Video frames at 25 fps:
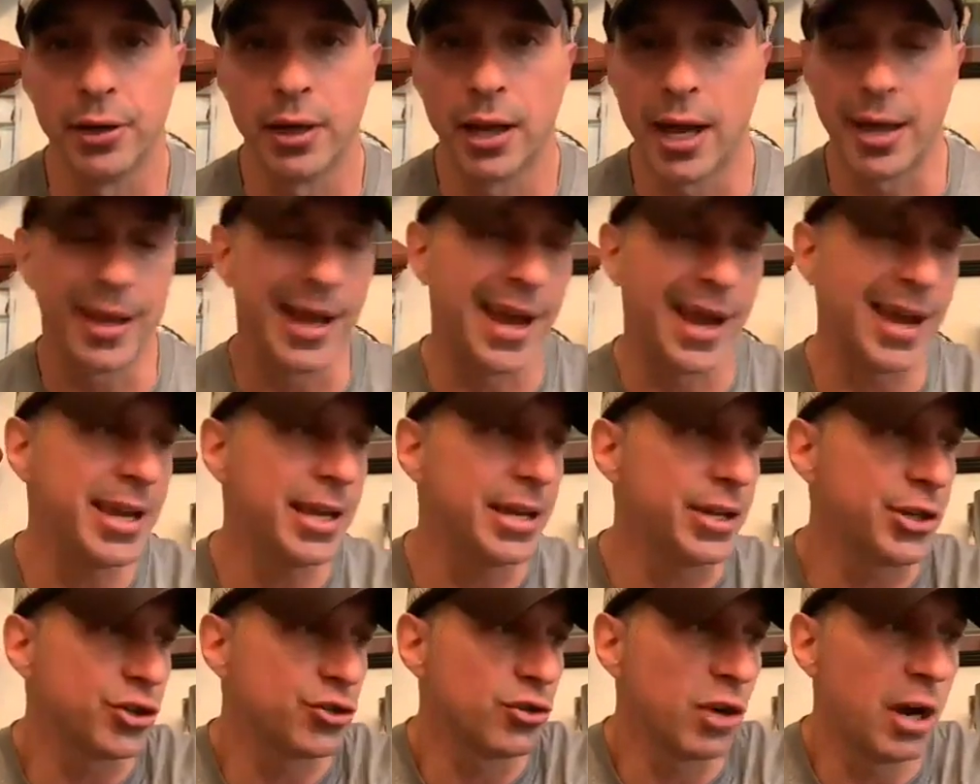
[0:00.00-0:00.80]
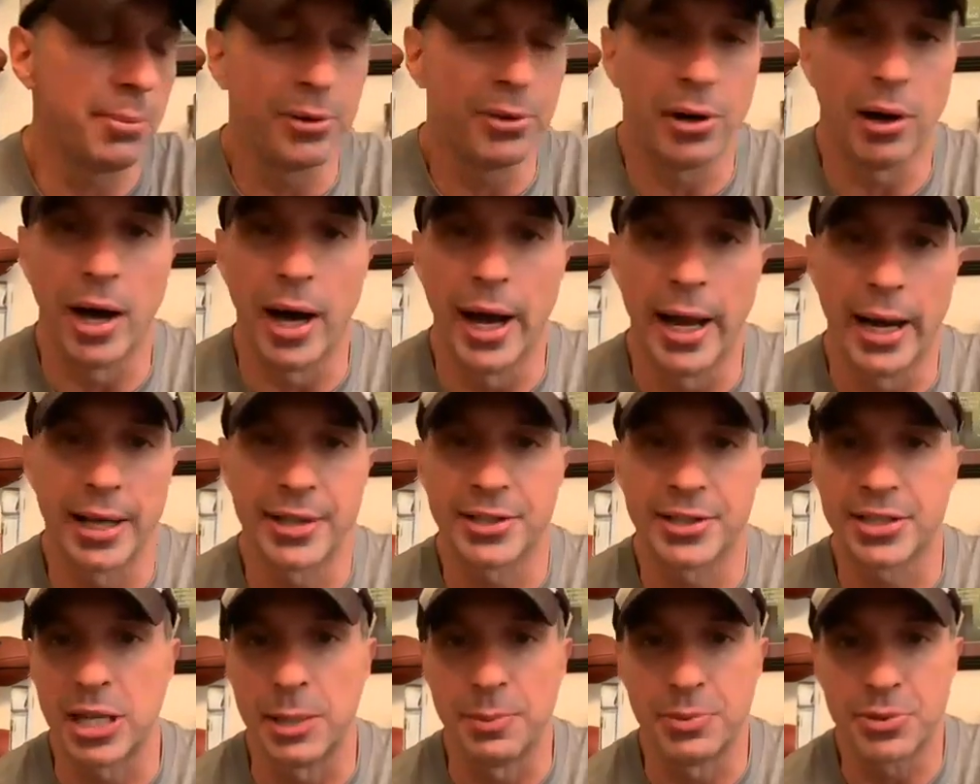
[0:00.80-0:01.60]
I, I get in trouble a lot. I
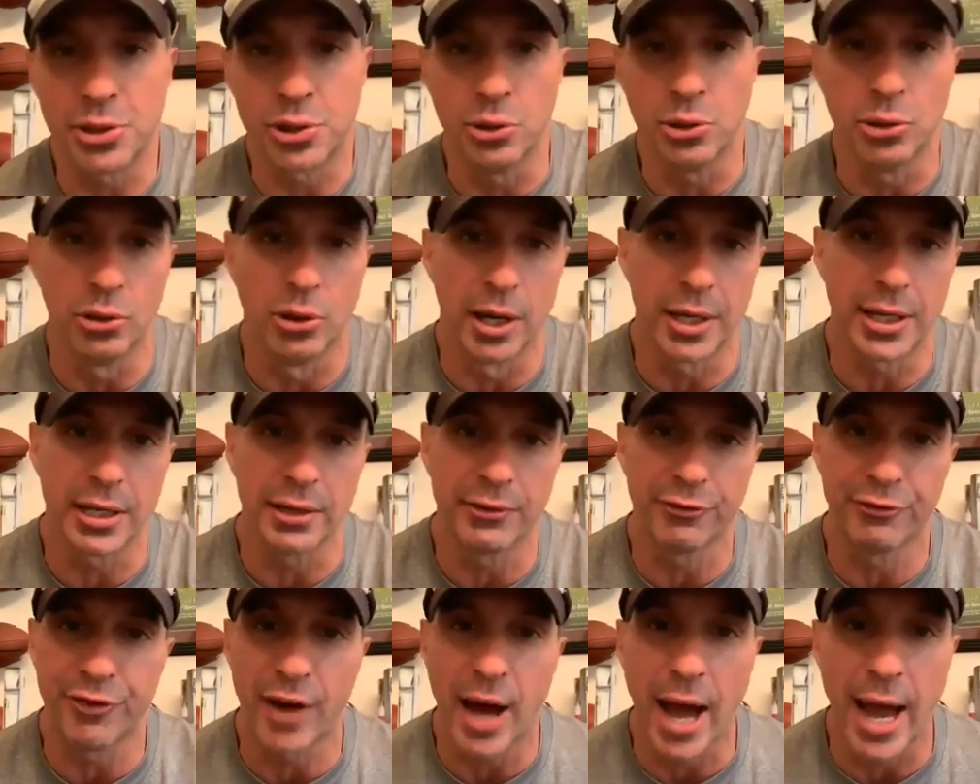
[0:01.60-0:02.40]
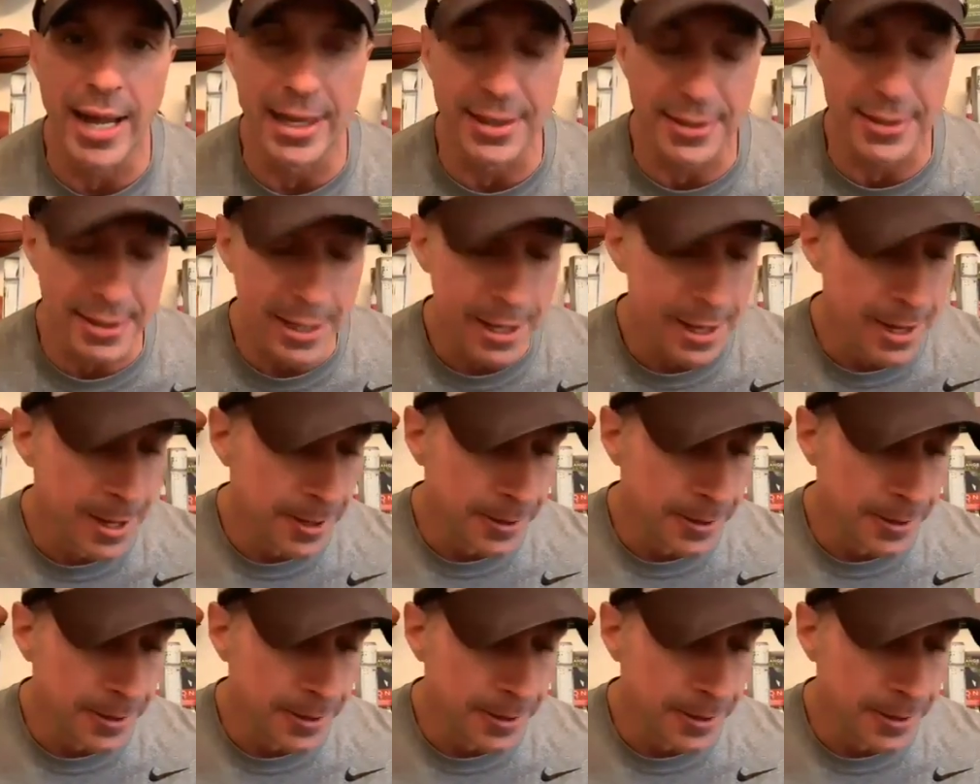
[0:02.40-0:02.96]
skip school. I get in fights.